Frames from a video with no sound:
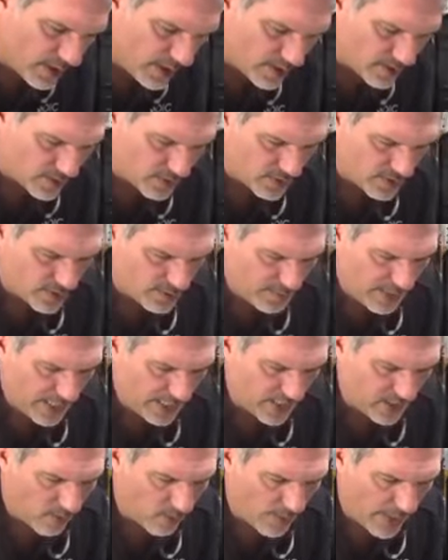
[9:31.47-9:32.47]
So just make
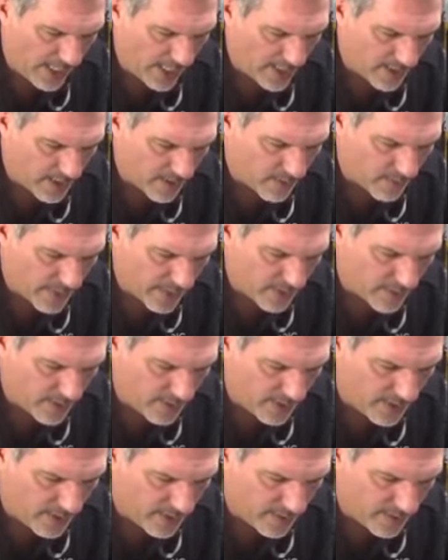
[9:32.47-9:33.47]
it wet around
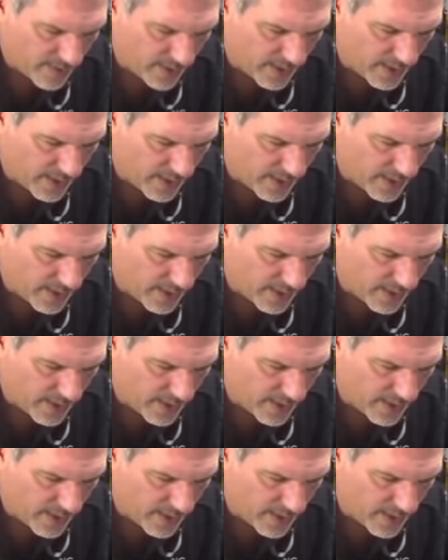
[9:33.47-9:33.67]
here